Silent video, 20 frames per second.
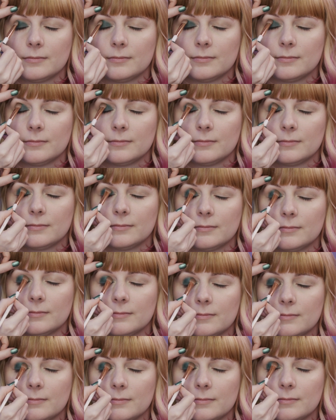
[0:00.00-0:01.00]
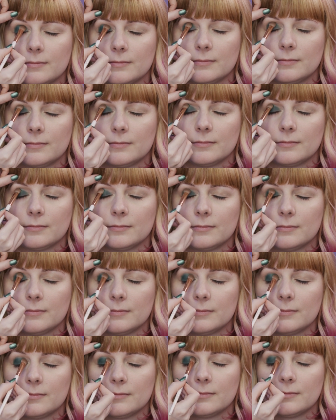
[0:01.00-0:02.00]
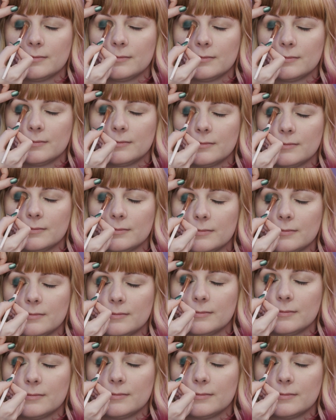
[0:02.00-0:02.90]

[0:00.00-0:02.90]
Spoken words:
(no one is talking)